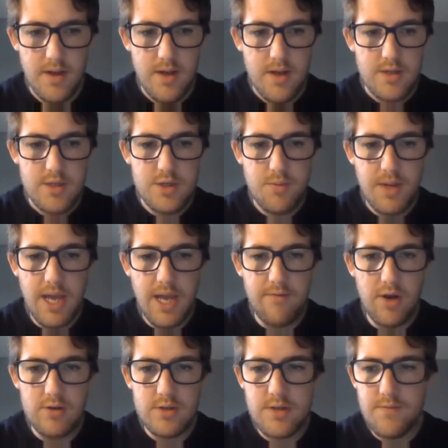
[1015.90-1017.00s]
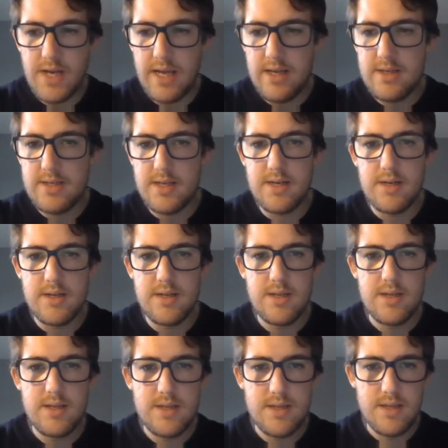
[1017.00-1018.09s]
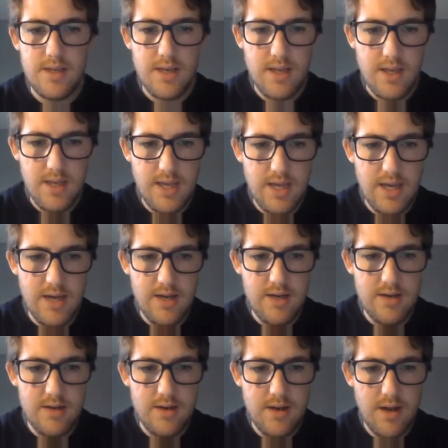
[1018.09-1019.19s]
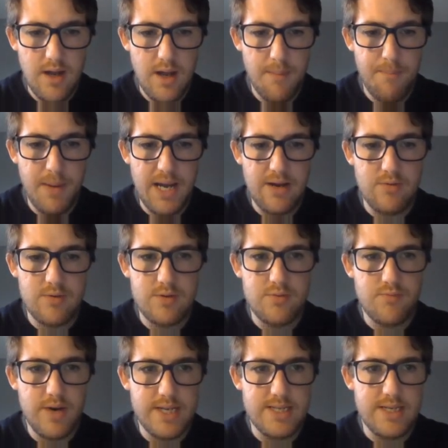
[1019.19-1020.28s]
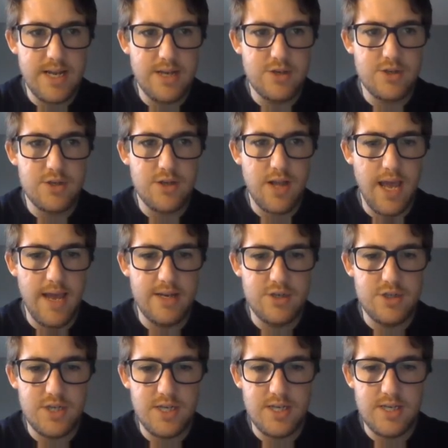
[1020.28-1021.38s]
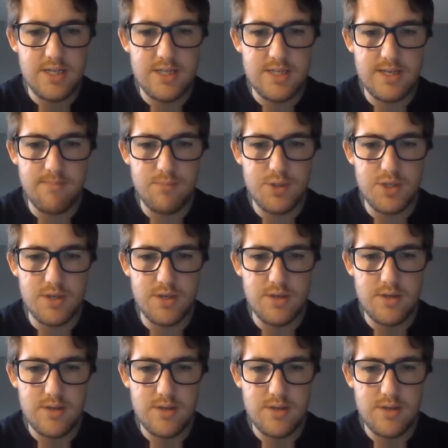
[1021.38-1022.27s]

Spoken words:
So we have lots of data here about residential energy consumption.